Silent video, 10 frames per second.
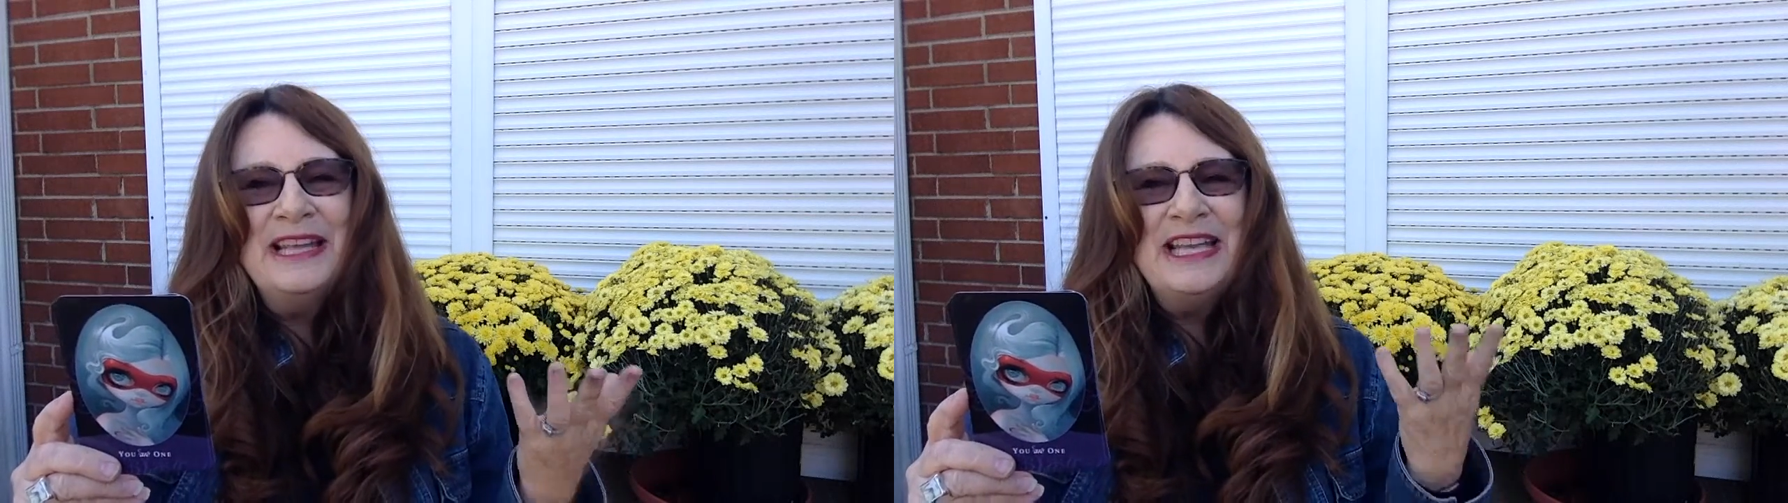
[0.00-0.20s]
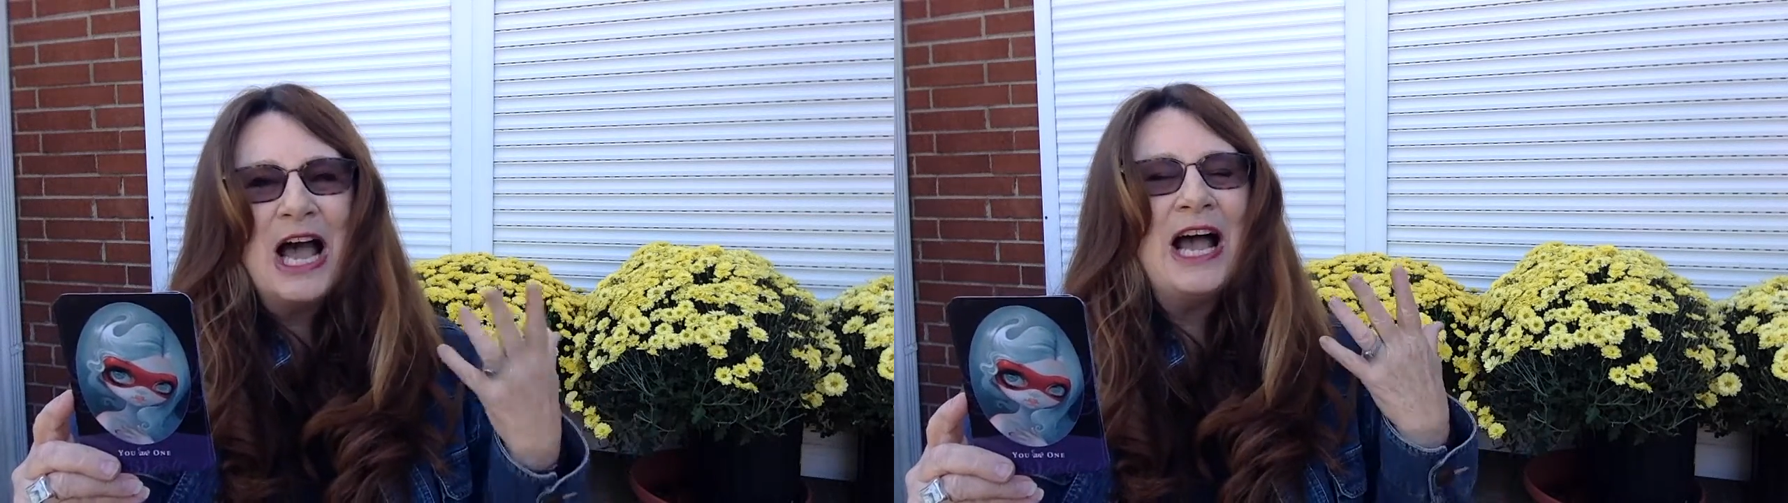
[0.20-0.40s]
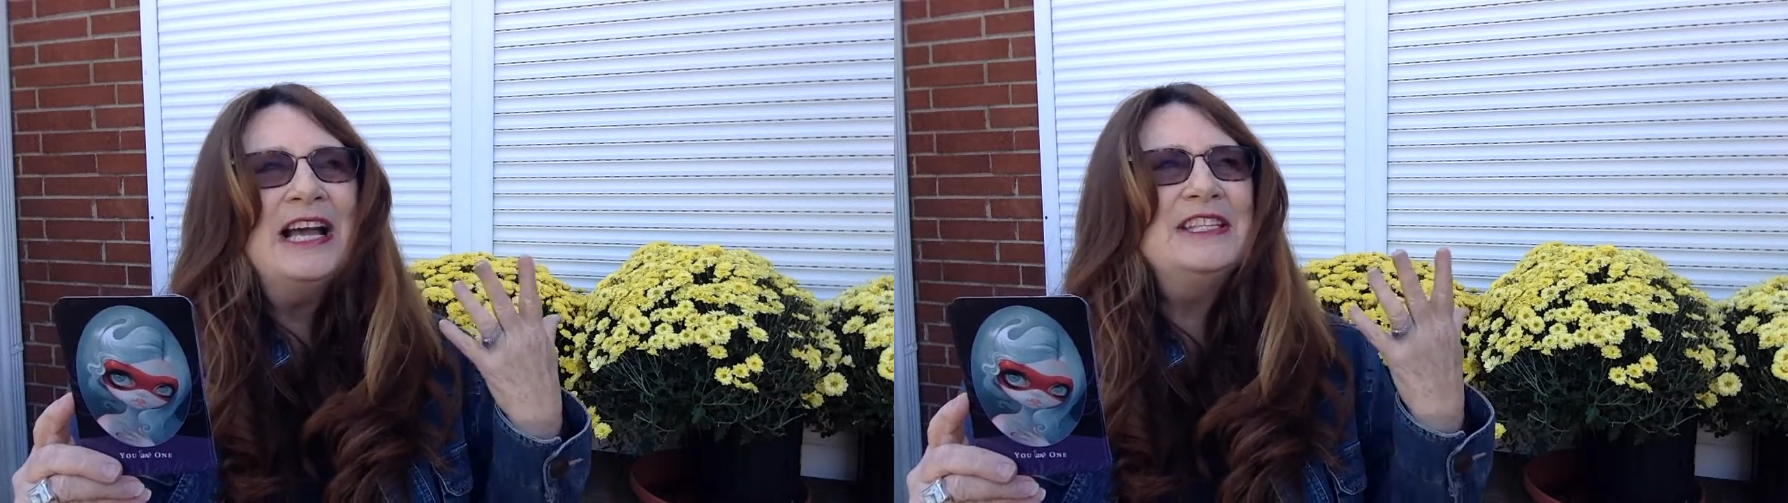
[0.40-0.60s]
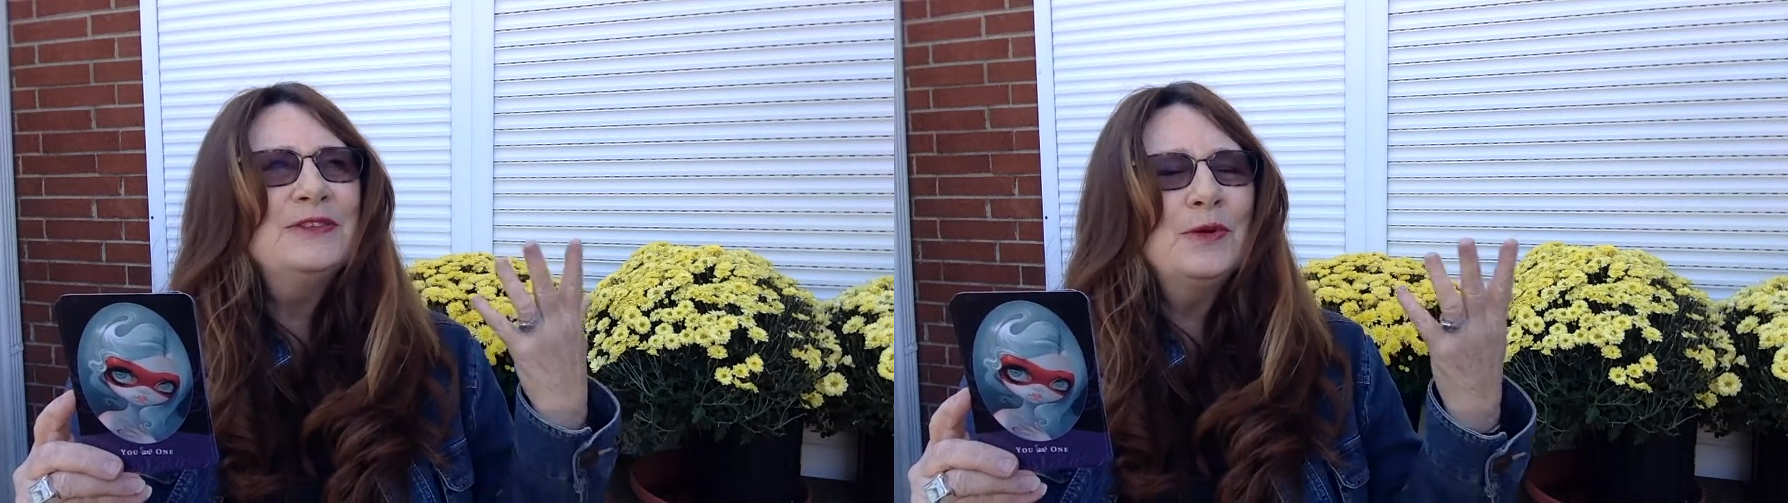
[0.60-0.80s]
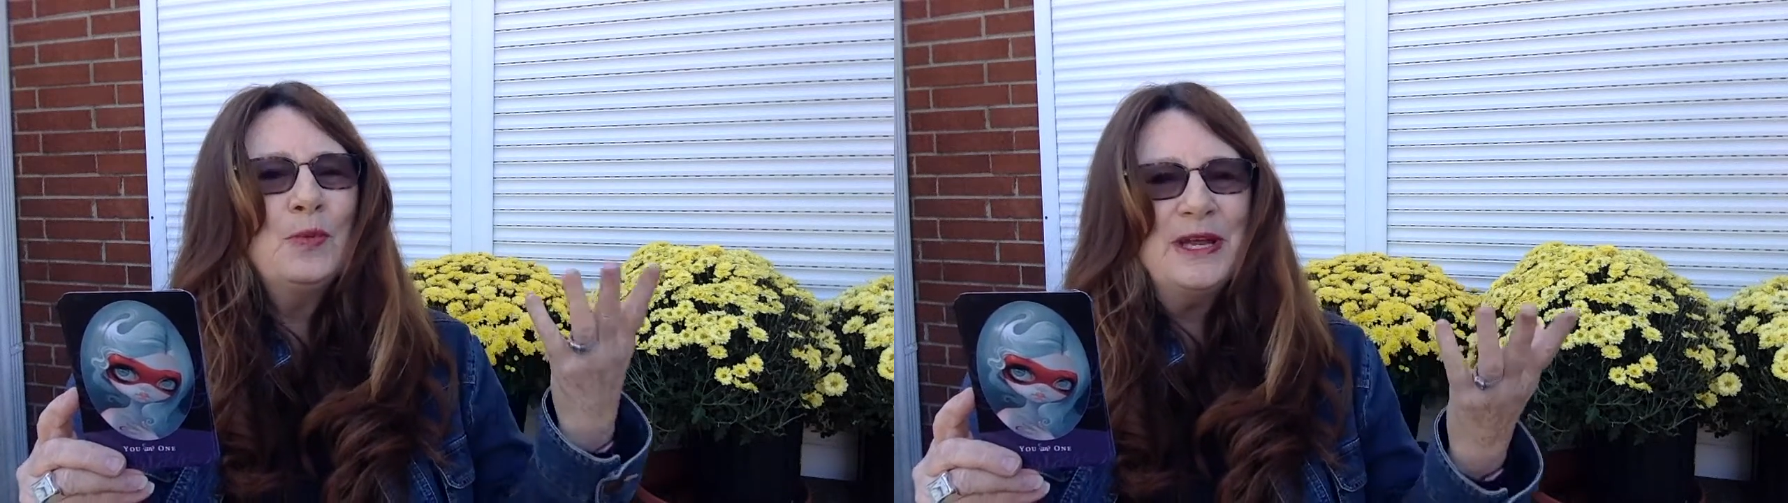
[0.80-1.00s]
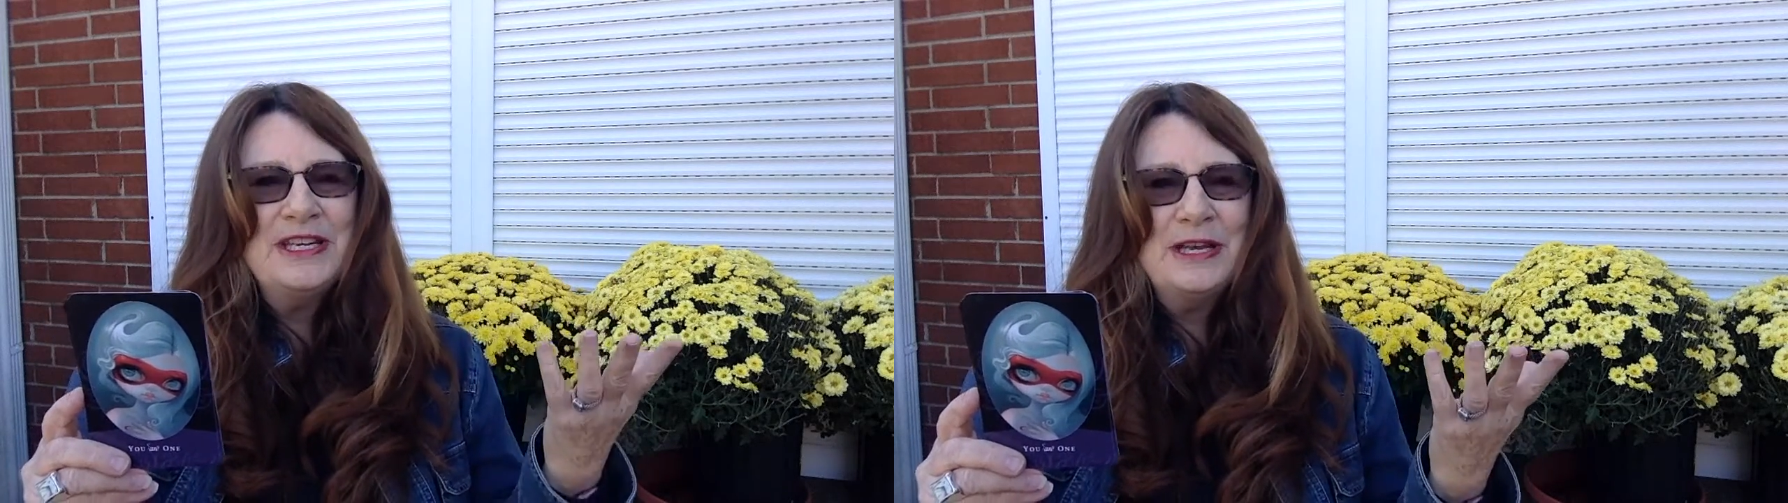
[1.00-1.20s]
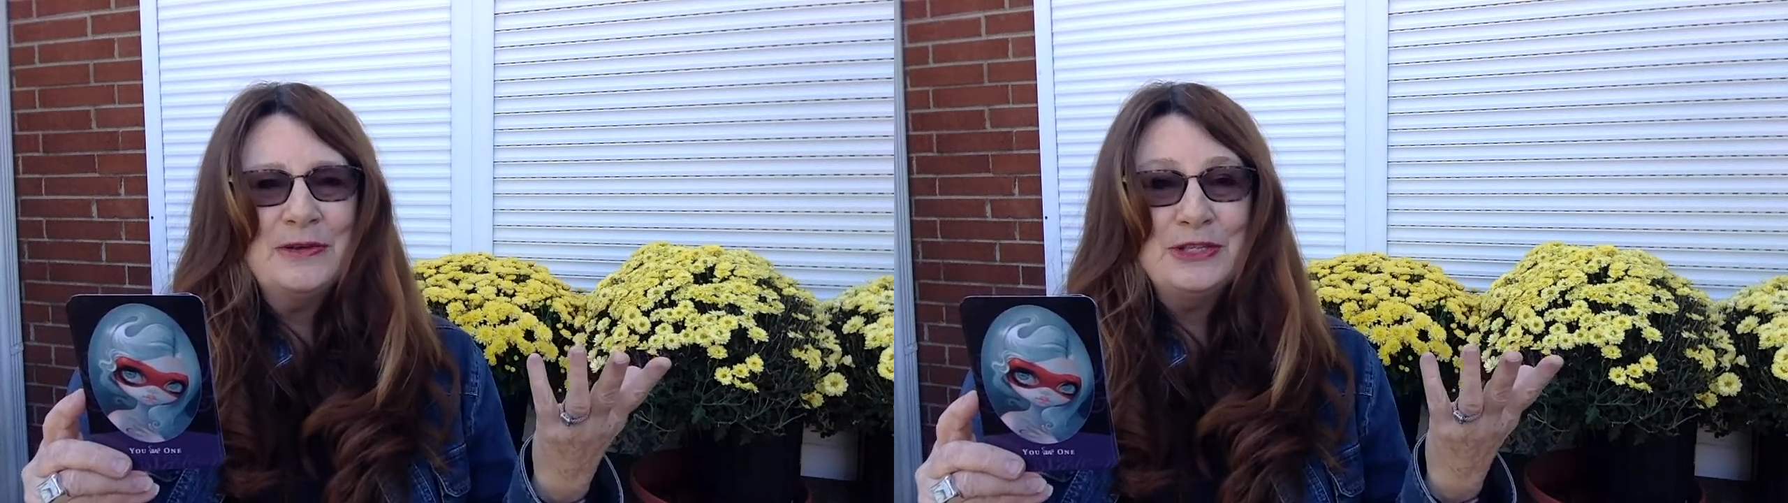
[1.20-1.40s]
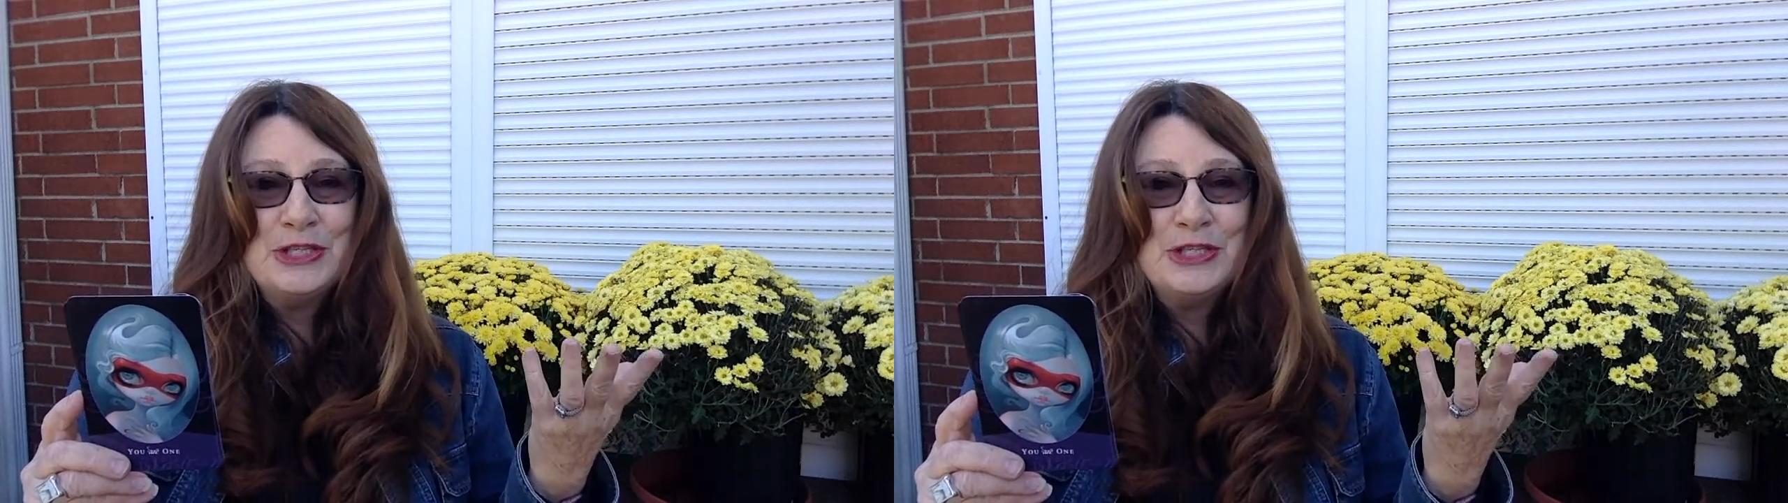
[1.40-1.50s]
The eyes are the windows